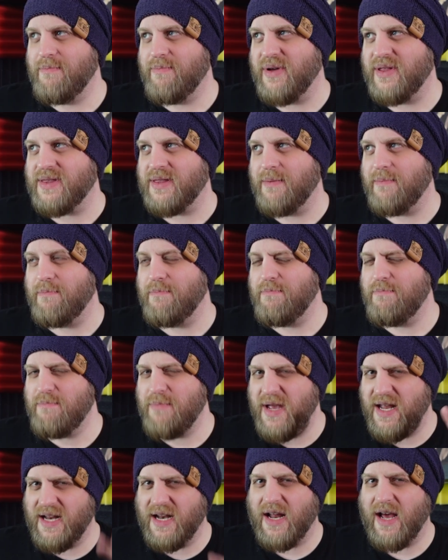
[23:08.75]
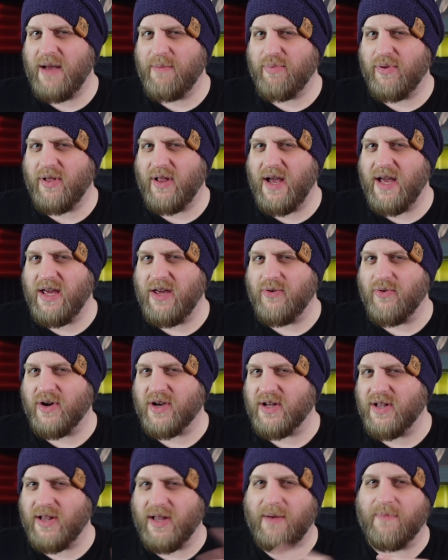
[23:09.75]
but the minute I play you a
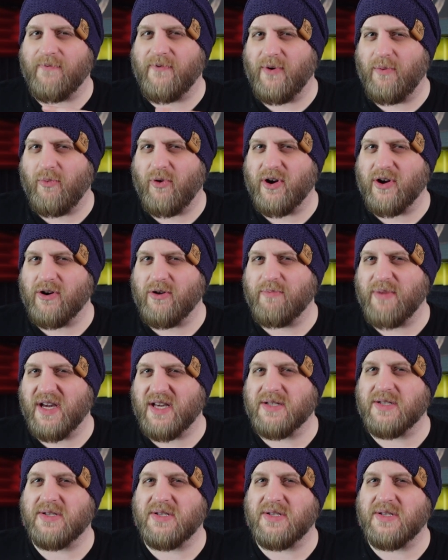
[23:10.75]
clip from one of her biggest